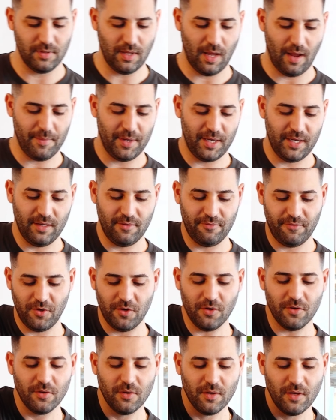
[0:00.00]
I mean, if
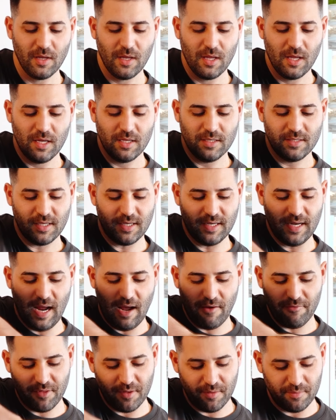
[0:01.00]
you didn't
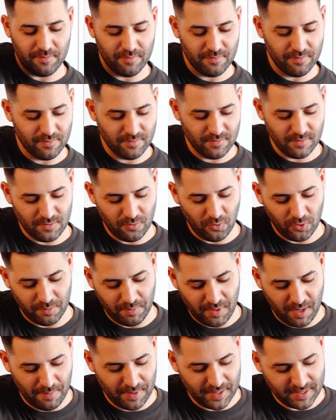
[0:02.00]
have them, it wouldn't
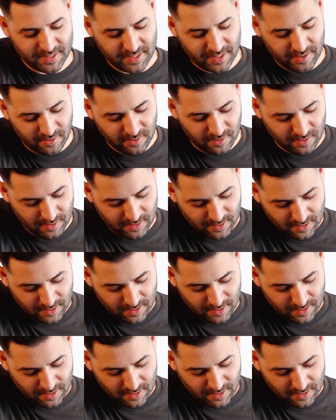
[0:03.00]
be a big deal.